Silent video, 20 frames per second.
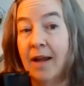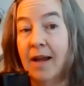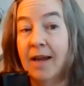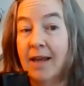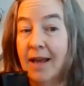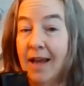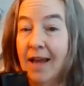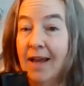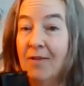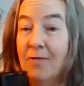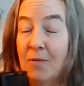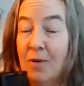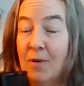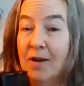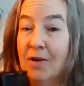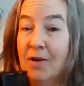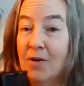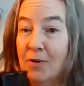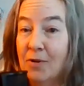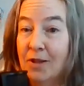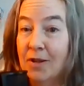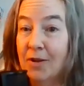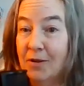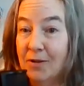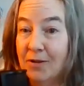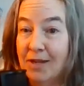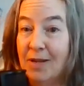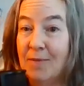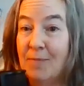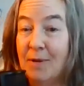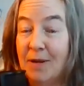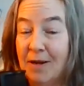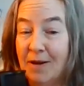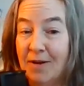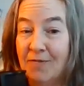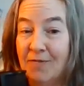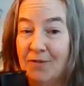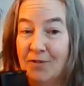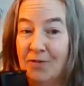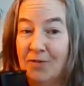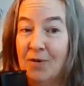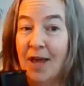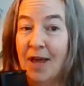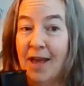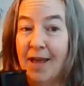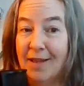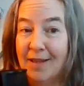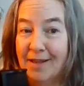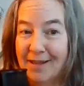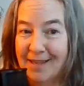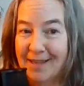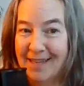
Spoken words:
I kind of want to go a little deep here, if it's okay.